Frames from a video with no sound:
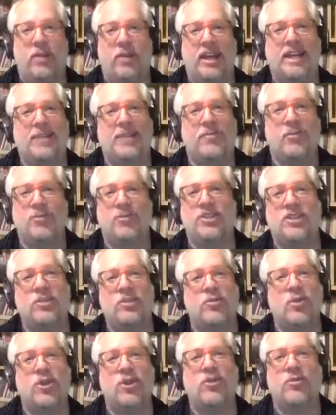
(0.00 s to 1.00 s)
Academic freedom is this
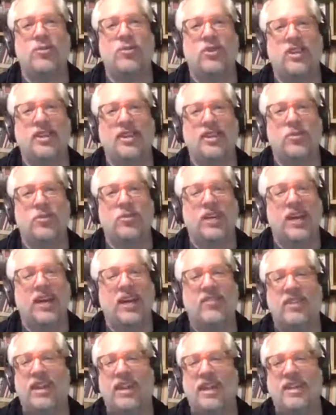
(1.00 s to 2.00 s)
wonderful thing that we
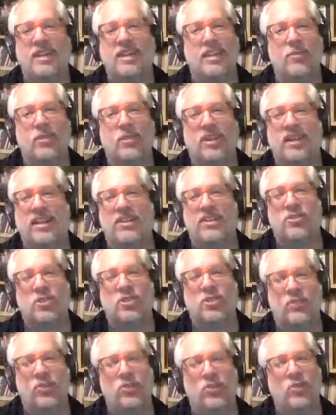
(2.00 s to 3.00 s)
have in academia. It's sort
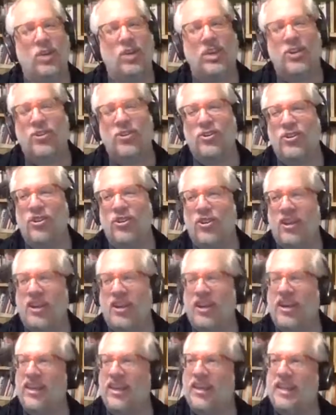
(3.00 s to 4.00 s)
of a weird
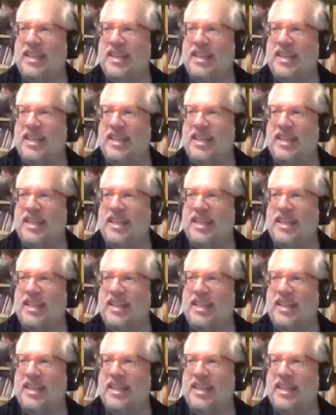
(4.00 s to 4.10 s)
thing.